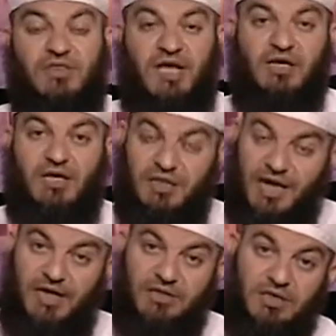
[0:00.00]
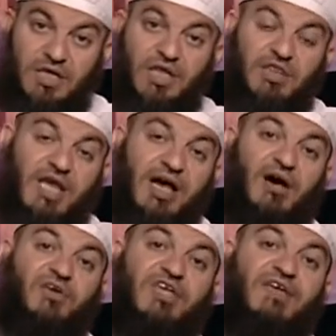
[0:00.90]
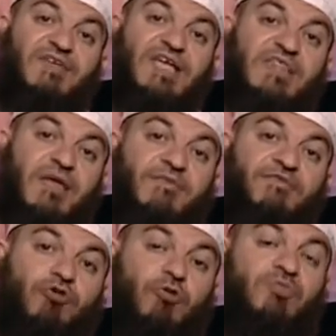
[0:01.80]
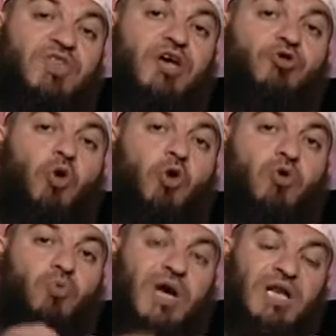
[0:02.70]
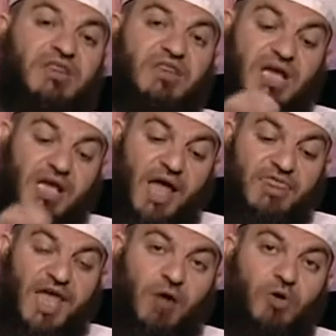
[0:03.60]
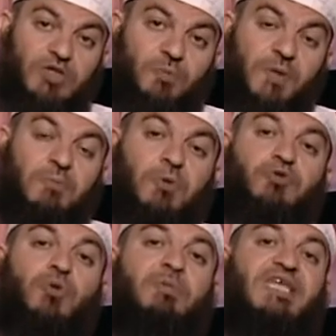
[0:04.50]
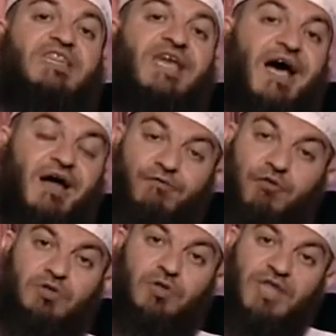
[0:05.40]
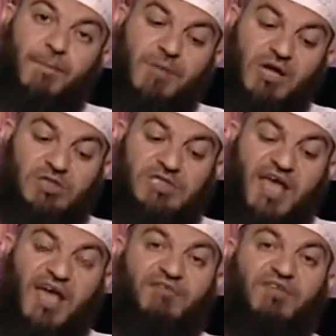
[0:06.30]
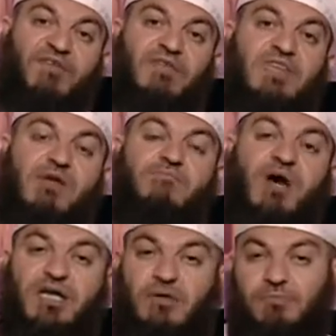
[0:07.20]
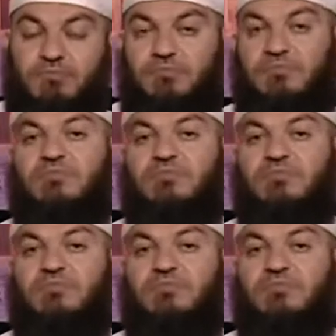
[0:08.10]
they think that they are giving them from their own wealth, and they want people to be thankful to them because they have given them money.